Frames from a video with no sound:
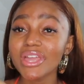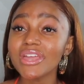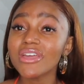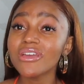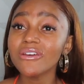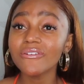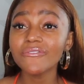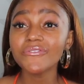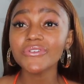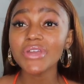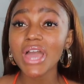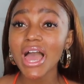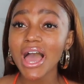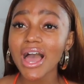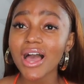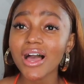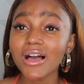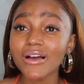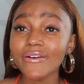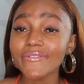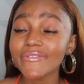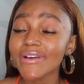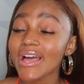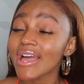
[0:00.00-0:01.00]
If you
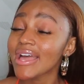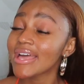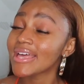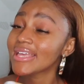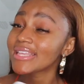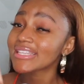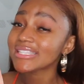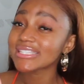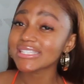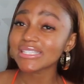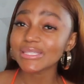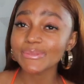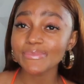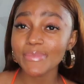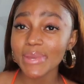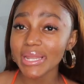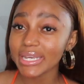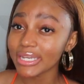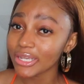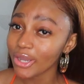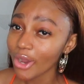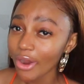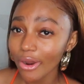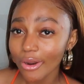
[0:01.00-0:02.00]
have
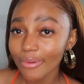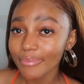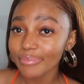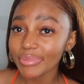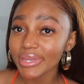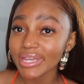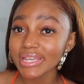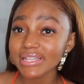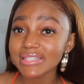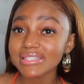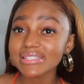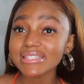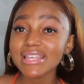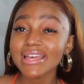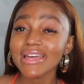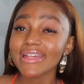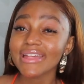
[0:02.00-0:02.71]
smelly armpits,